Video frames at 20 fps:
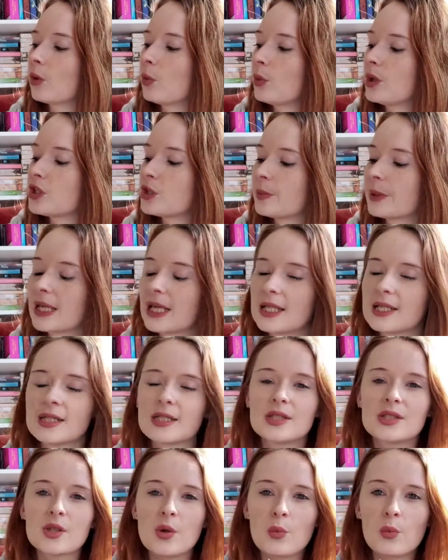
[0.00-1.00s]
which
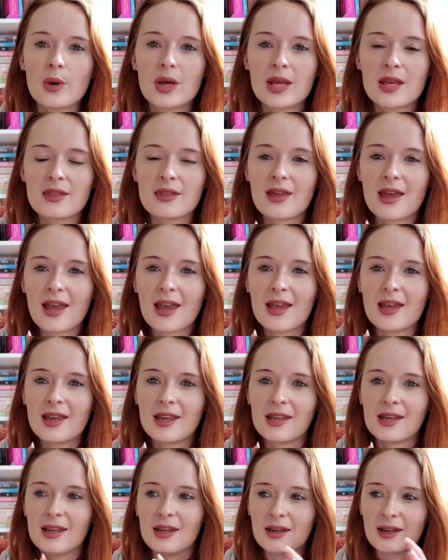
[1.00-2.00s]
begins with
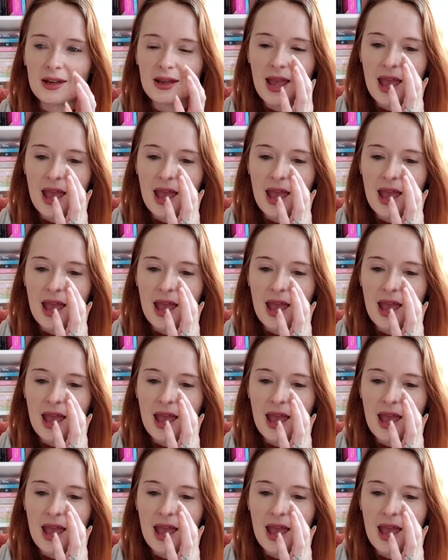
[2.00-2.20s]
a